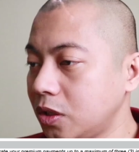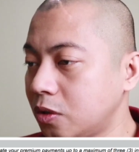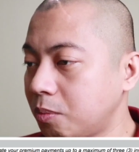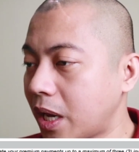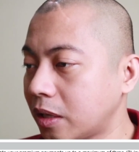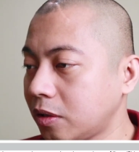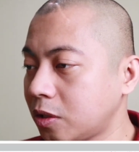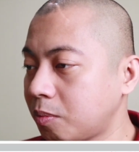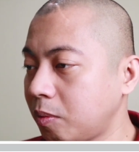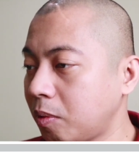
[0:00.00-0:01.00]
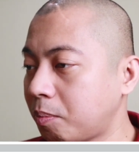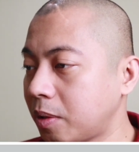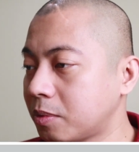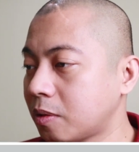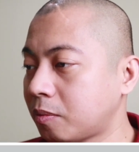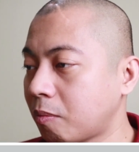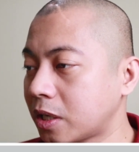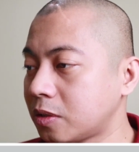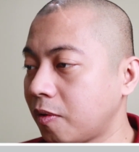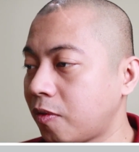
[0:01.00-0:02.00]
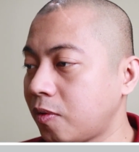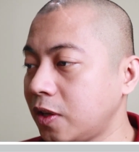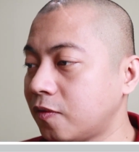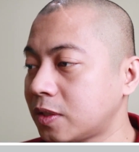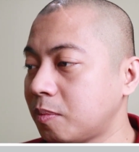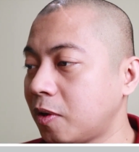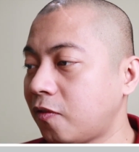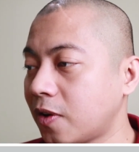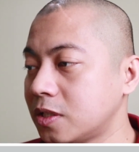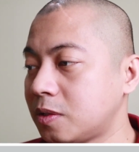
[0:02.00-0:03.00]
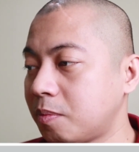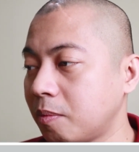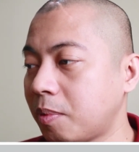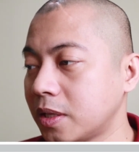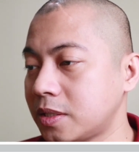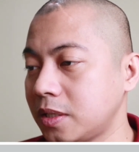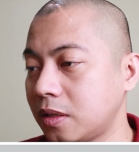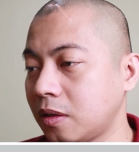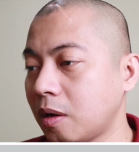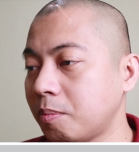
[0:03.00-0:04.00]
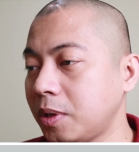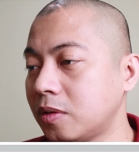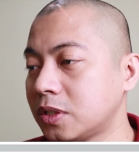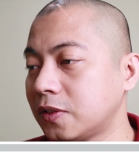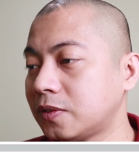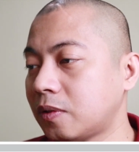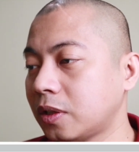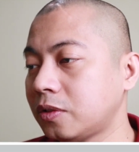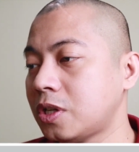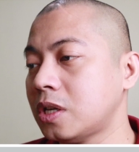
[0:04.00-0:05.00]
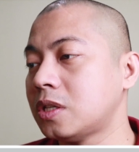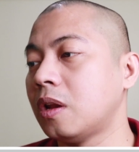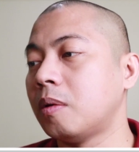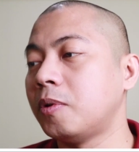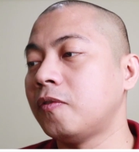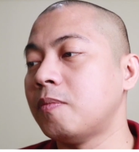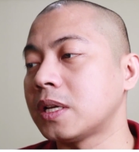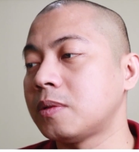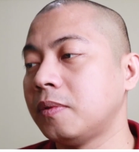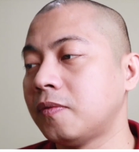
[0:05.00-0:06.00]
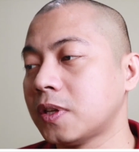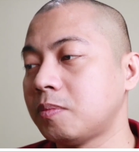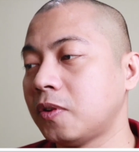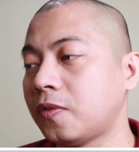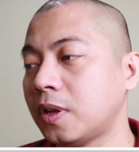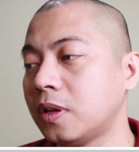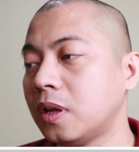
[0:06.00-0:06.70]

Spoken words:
You may allocate your premium payments up to a maximum of 3 investment funds per policy. The company reserves the right to change the number of maximum investment funds.